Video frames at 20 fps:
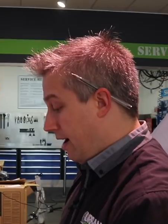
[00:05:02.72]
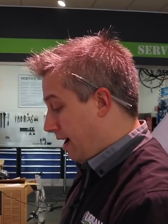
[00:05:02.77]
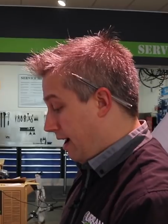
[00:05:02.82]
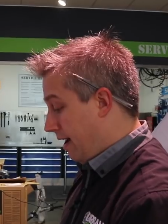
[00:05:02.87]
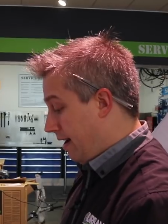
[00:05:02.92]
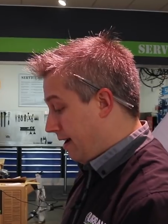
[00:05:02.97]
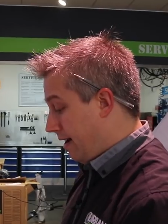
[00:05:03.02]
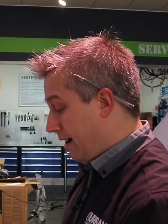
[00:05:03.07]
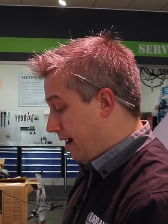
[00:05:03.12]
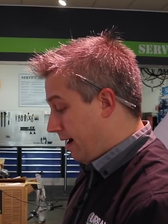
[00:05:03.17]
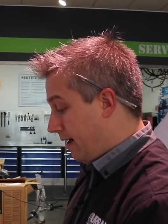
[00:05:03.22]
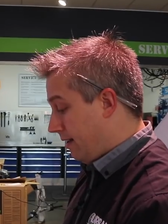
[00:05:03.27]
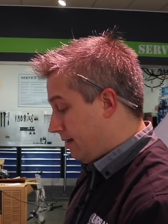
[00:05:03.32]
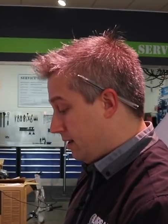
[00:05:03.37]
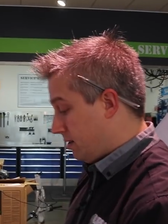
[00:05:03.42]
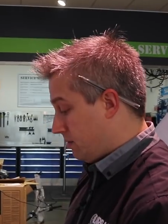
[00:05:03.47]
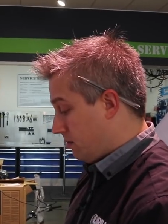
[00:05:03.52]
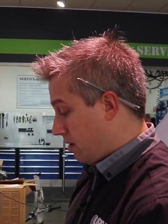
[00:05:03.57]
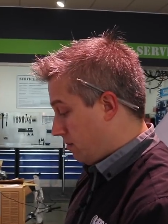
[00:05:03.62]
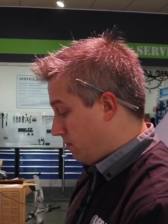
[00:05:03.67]
And
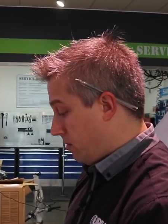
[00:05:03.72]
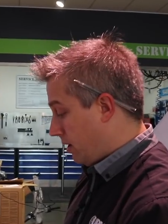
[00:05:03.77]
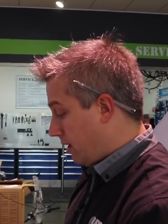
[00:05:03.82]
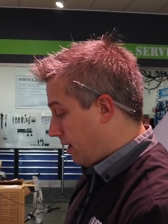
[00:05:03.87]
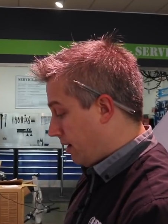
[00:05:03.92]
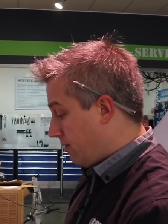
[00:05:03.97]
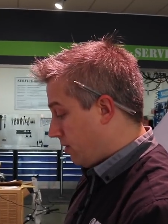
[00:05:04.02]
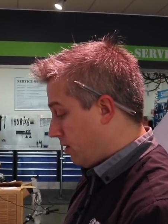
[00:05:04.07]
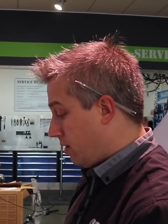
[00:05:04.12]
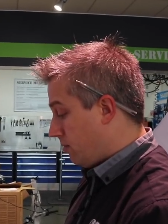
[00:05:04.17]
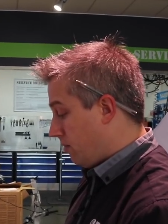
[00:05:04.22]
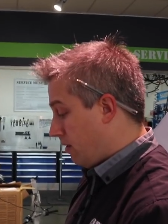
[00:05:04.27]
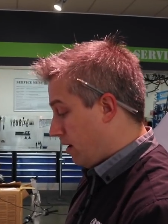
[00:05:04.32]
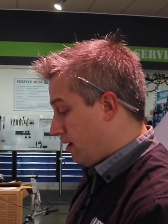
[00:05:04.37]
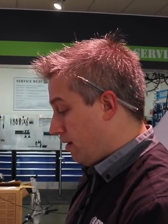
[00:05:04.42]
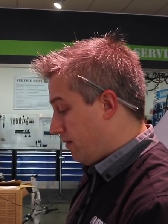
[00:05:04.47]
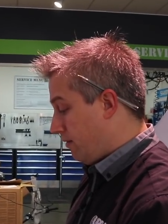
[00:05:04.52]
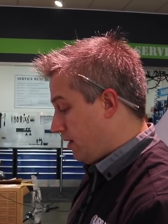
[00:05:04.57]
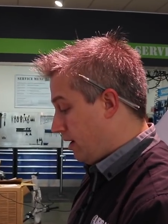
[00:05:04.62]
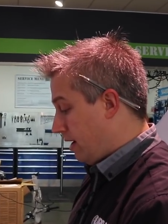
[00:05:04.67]
this one I'm going to give a good
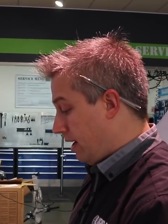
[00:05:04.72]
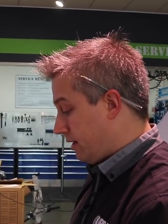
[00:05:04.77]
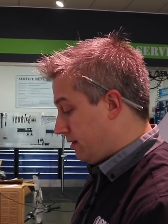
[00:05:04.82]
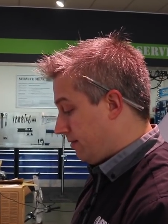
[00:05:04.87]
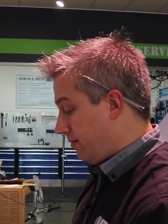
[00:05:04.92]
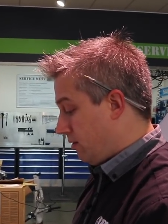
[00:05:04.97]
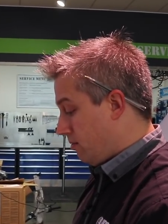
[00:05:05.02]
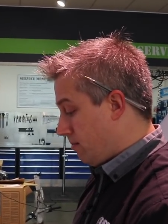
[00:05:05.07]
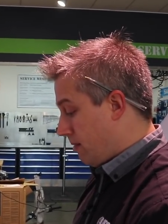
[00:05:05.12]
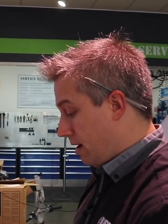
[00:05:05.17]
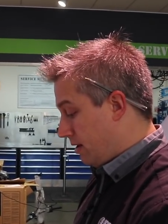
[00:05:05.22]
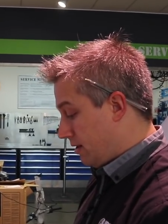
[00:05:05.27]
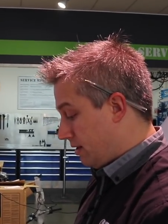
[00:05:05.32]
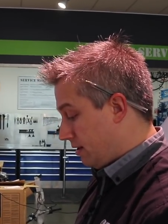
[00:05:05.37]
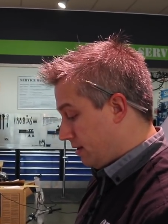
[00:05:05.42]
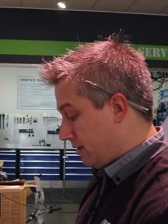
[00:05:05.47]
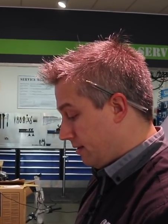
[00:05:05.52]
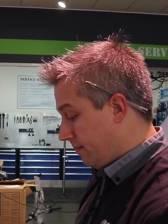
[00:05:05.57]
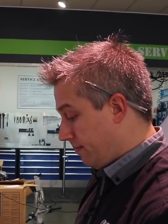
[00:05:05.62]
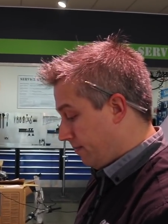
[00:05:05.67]
run over the next few
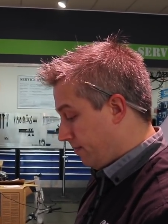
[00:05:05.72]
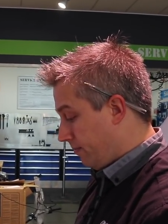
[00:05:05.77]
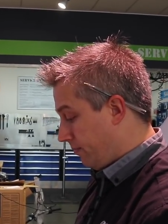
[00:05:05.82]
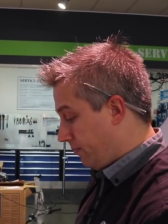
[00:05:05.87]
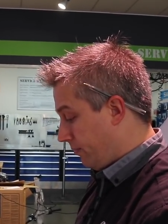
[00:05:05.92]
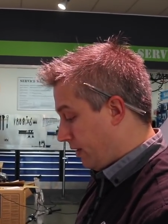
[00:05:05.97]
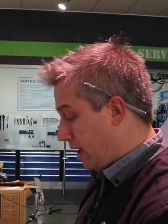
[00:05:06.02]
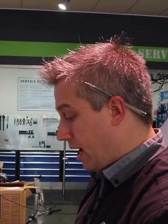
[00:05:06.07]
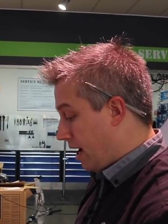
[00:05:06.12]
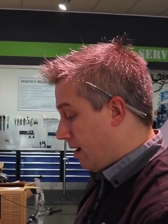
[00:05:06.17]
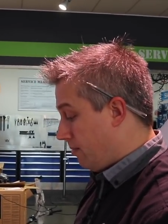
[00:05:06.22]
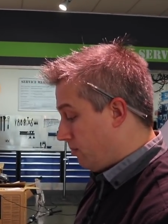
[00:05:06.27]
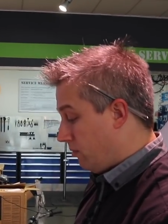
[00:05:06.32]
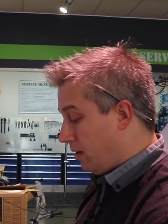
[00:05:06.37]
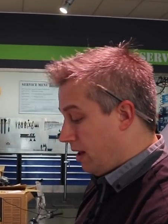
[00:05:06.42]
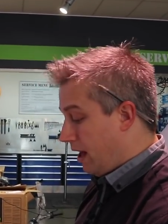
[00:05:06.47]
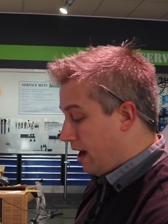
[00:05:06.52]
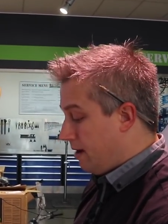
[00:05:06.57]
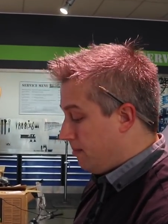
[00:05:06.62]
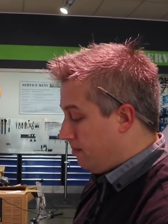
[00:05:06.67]
months. Right.
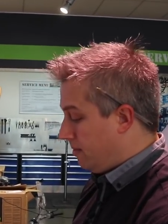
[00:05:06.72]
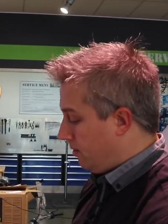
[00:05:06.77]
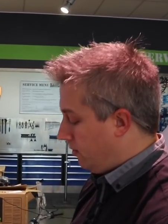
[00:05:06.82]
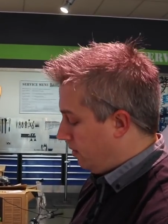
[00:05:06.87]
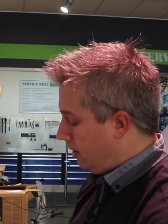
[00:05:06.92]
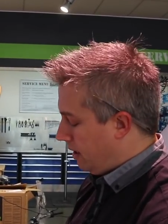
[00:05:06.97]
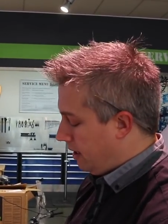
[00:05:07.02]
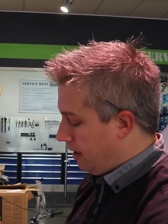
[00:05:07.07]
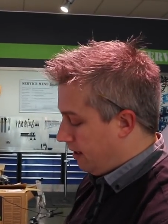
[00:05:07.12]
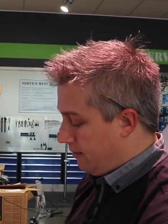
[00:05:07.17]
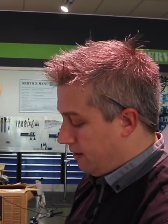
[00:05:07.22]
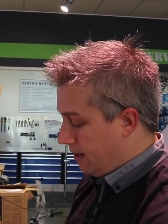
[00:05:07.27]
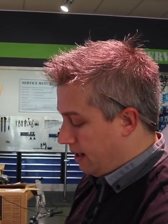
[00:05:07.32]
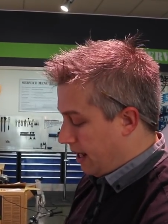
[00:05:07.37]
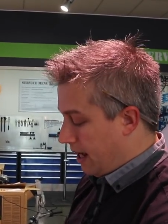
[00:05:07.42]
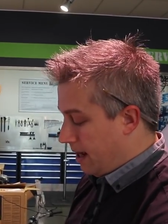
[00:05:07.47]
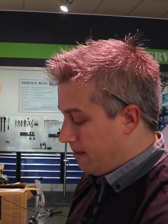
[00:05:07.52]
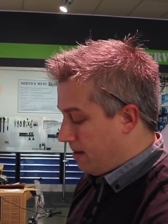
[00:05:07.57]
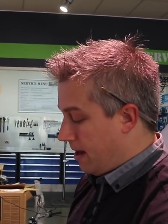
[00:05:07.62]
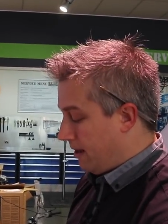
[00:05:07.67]
Reliability and the
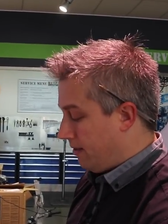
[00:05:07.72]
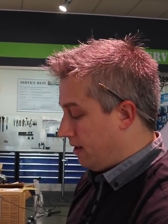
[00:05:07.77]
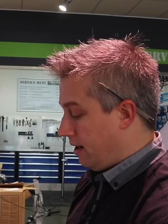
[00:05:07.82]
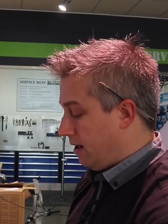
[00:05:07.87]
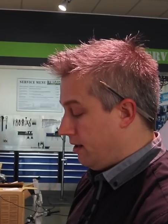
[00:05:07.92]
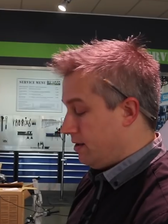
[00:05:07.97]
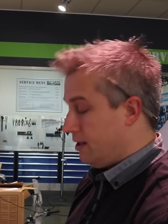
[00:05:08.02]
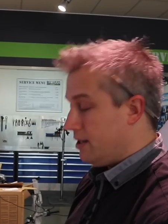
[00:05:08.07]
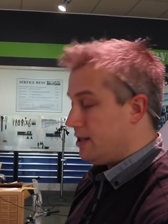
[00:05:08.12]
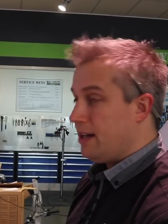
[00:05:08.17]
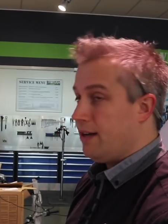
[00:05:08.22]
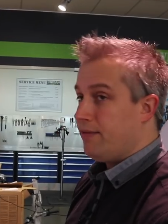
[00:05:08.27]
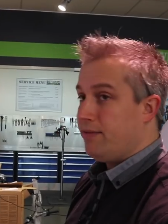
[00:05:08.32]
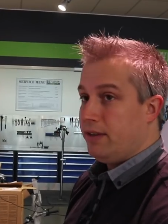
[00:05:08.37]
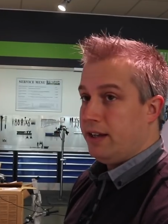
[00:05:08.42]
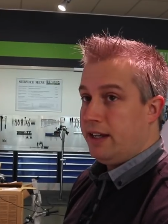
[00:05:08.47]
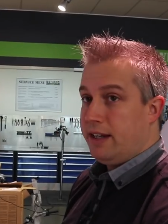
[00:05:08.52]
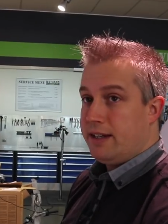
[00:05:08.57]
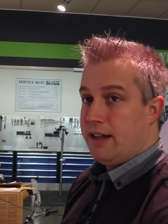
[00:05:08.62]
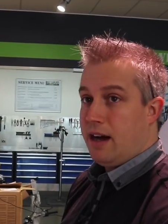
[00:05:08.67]
name out there, that's
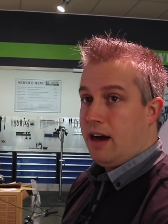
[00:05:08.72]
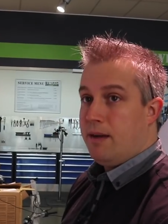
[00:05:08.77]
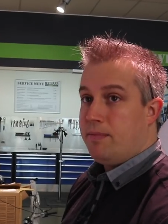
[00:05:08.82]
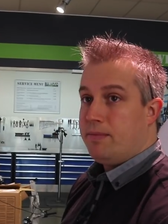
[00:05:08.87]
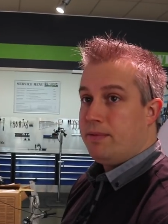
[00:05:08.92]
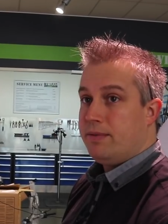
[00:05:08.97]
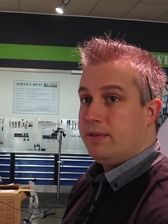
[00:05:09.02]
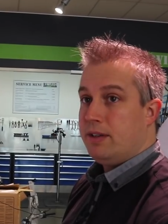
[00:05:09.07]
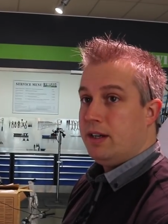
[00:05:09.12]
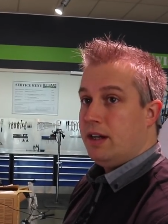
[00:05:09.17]
definitely top.